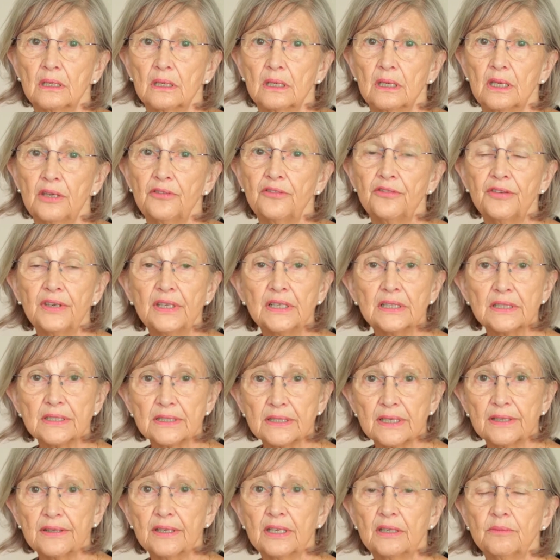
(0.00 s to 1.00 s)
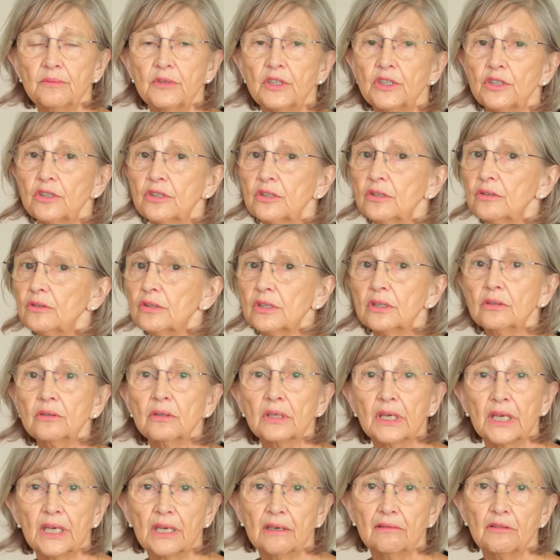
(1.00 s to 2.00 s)
It feels to them that you don't
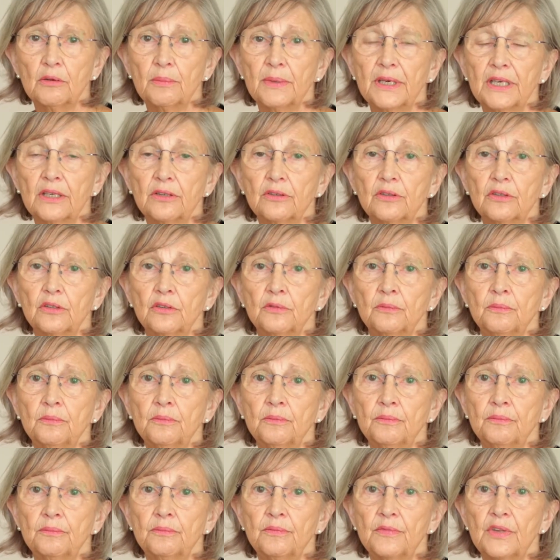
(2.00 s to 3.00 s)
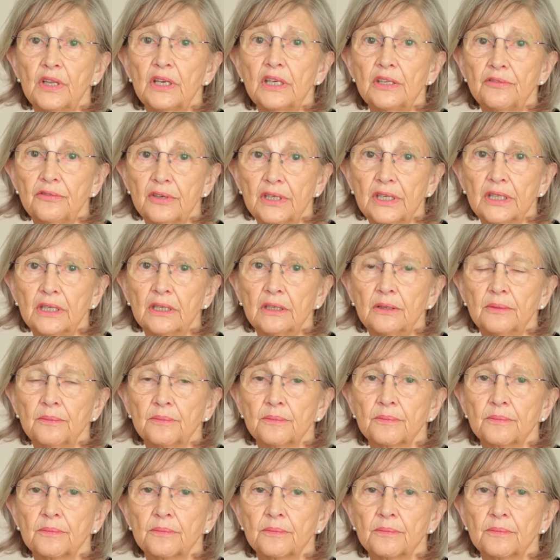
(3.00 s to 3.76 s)
care about them, the living,